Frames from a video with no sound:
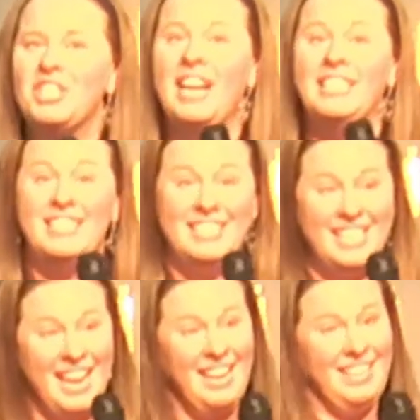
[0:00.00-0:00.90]
at
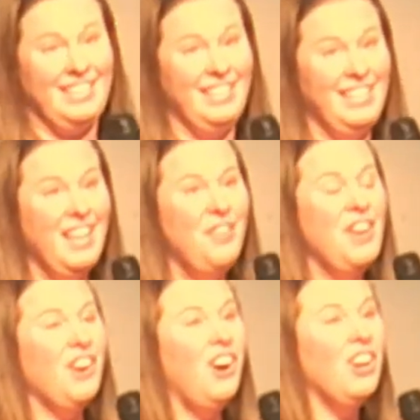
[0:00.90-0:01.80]
stake.
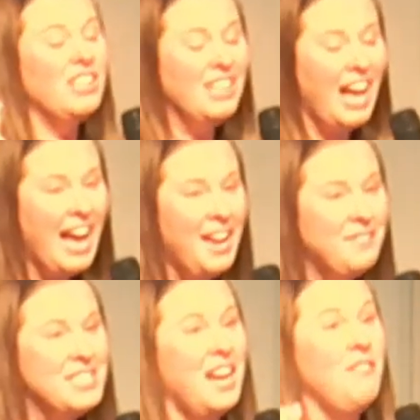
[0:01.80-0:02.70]
There are
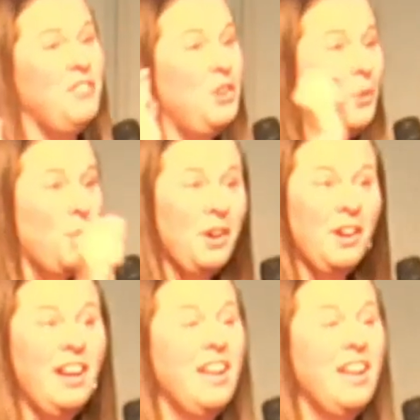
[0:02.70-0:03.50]
lives of your